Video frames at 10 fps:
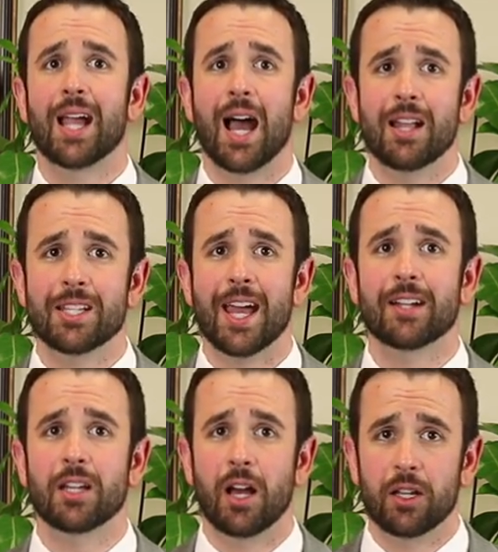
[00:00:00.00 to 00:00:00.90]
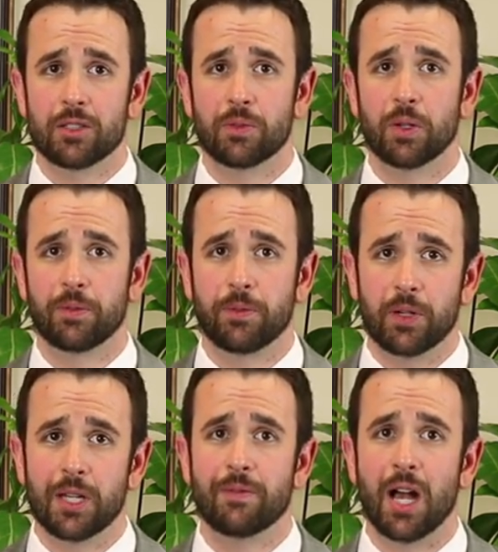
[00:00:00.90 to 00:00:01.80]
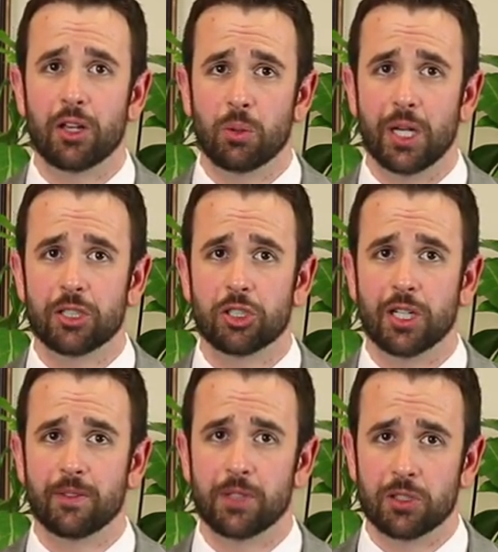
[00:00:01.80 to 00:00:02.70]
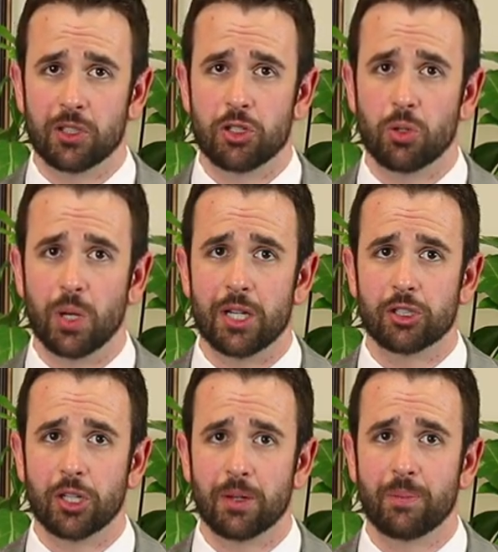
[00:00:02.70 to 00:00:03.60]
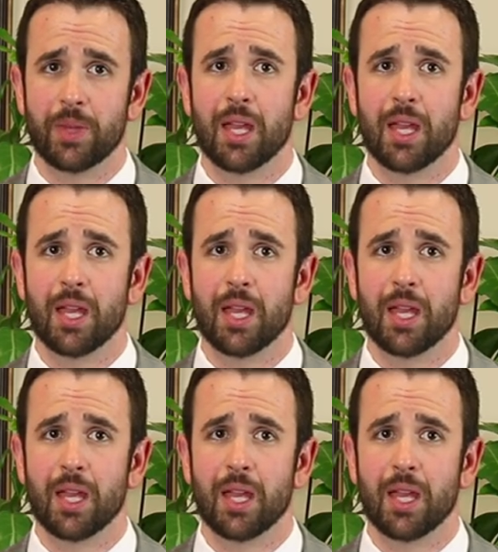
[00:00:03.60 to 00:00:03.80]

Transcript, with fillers: Contact us for a free evaluation of your situation.